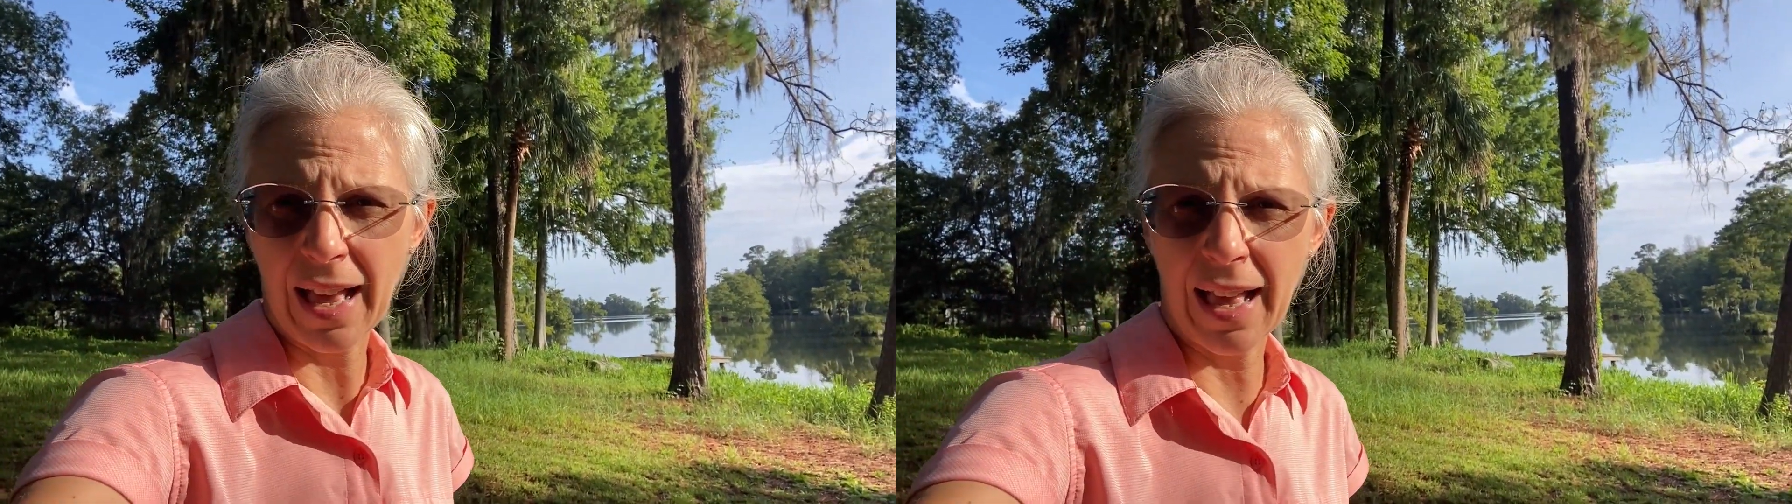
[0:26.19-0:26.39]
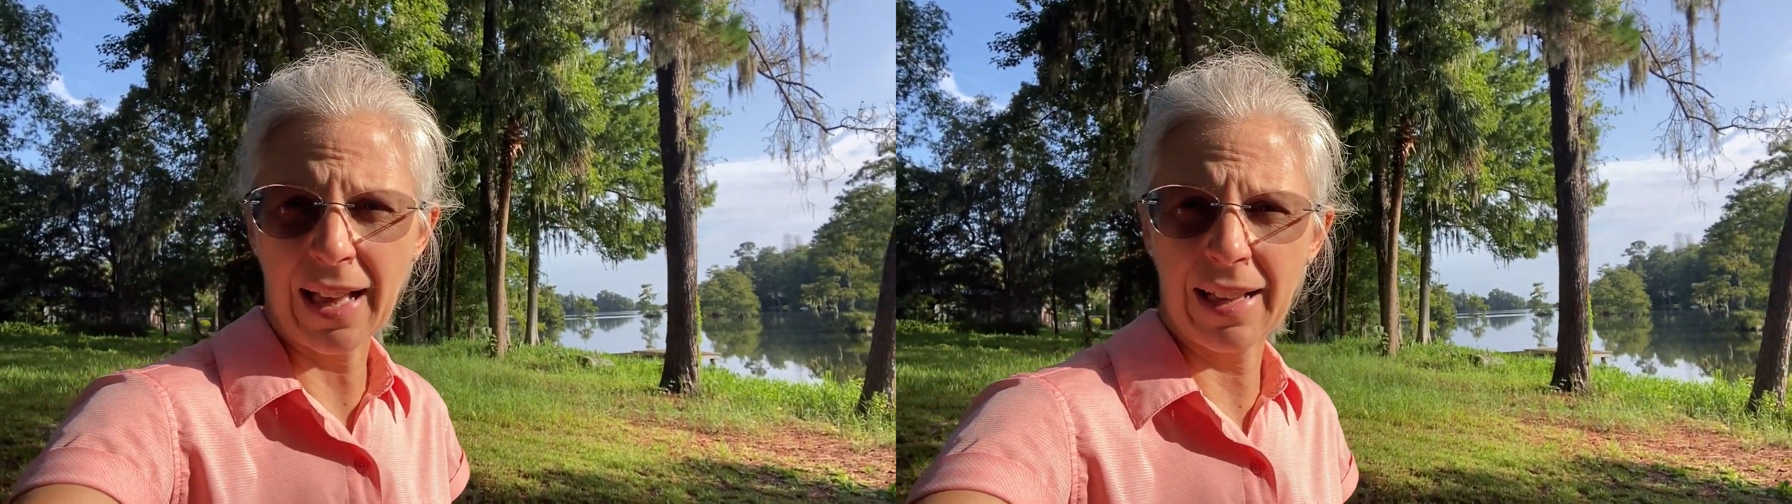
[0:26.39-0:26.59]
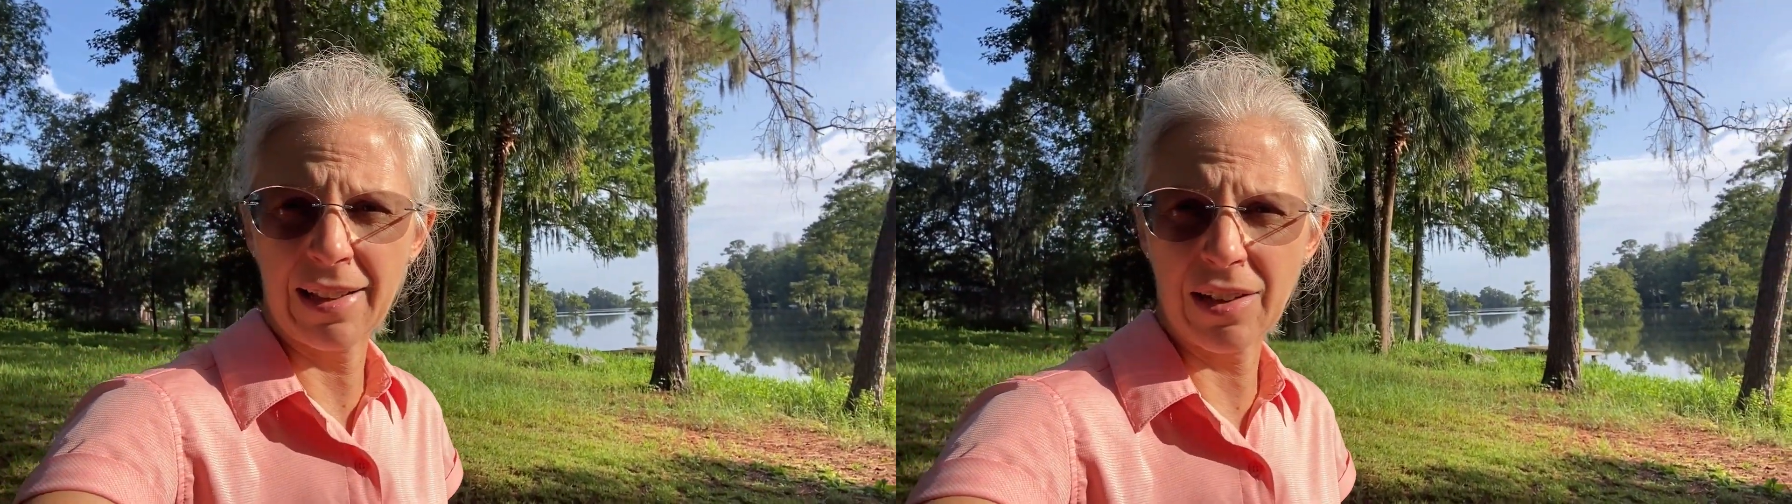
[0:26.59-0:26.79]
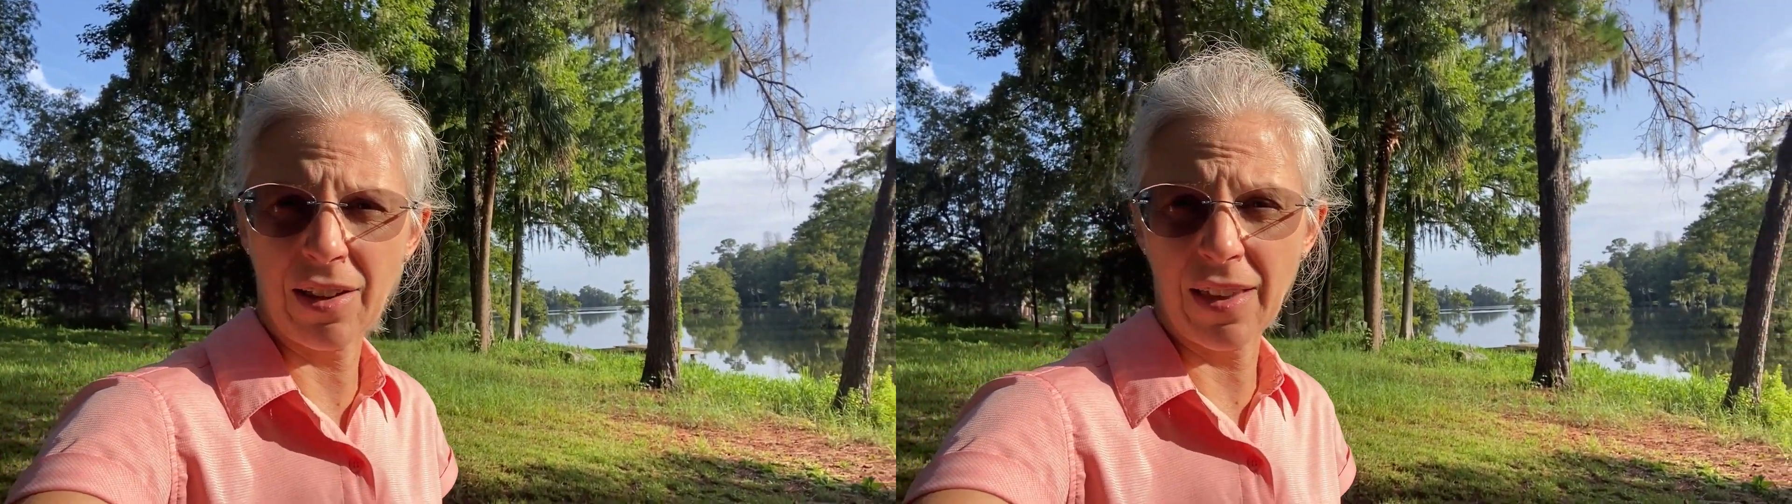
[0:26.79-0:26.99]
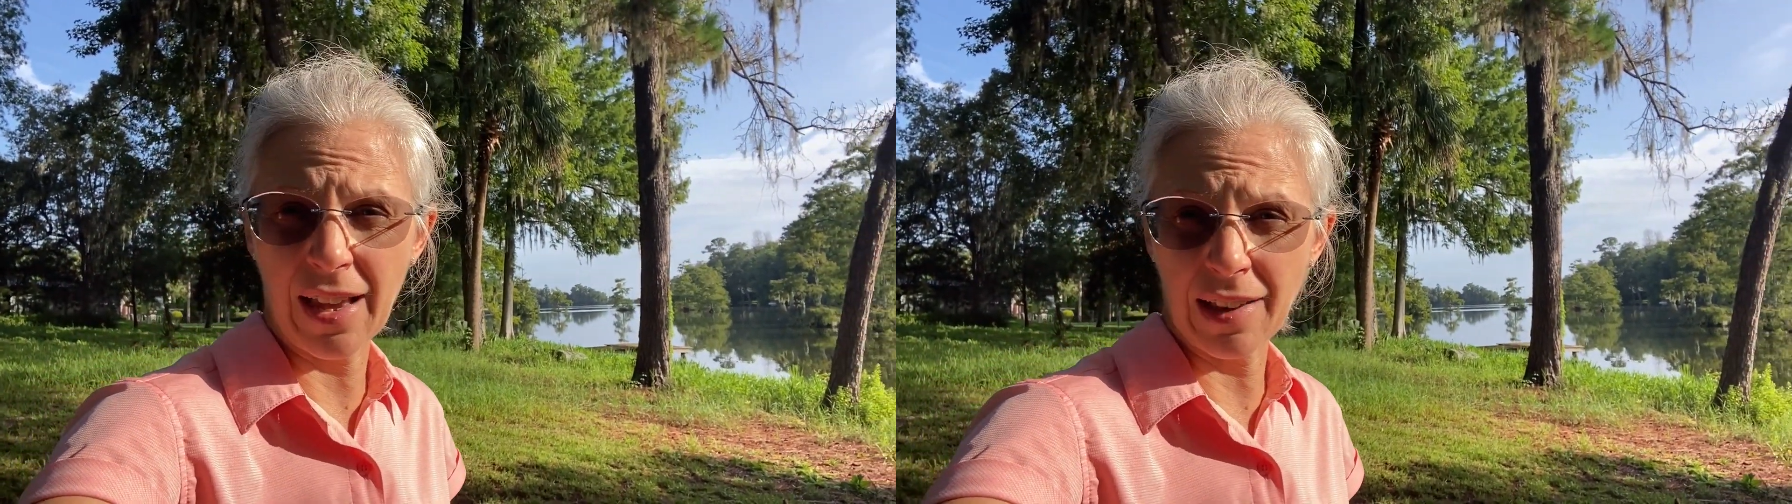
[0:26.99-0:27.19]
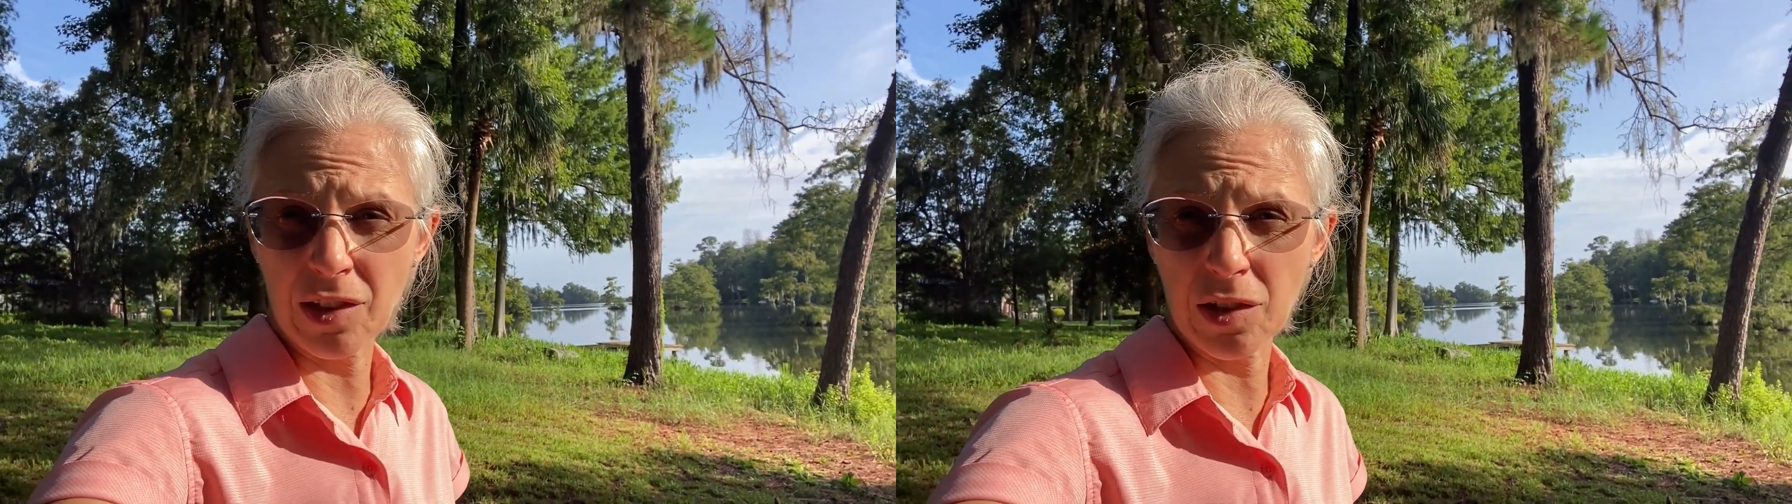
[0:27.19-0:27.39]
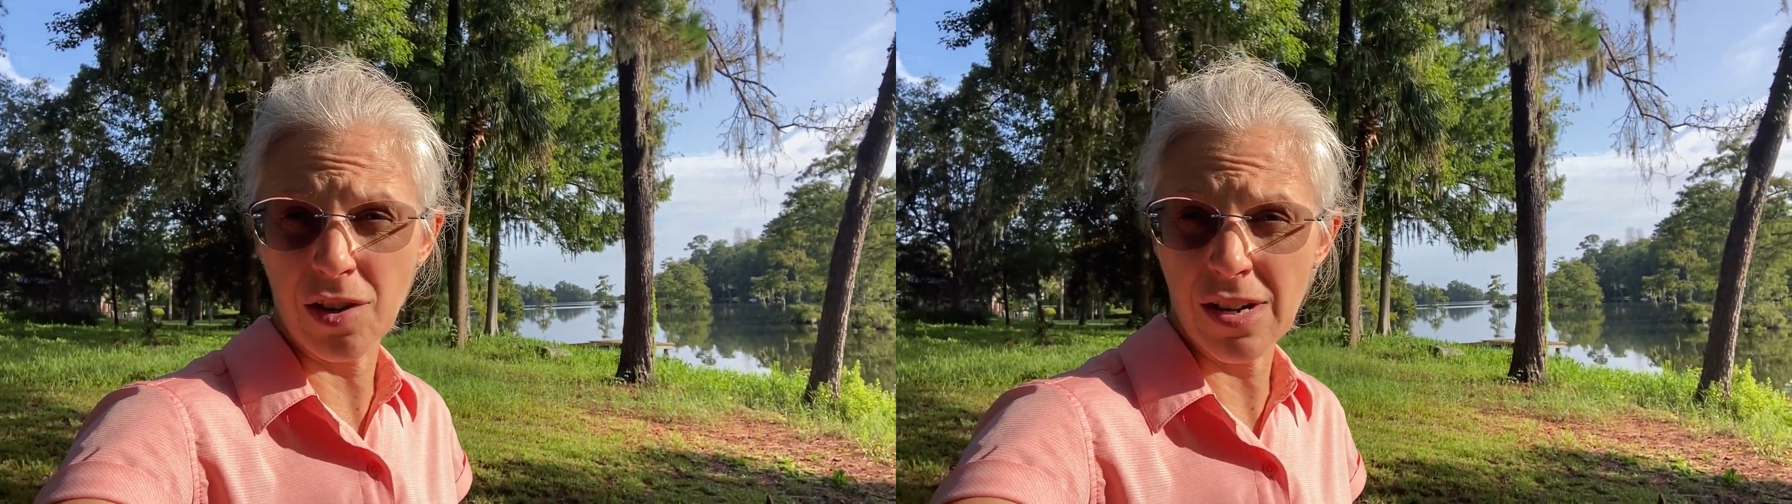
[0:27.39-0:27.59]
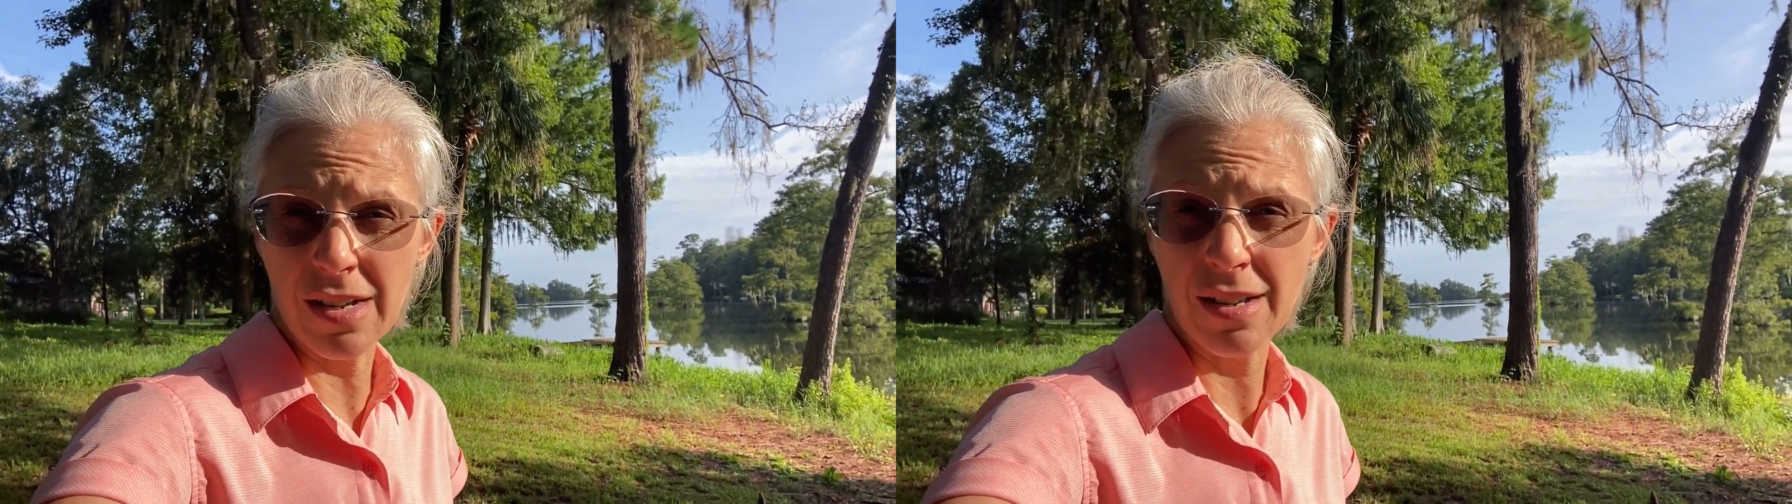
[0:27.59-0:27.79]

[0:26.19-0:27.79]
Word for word: And the answer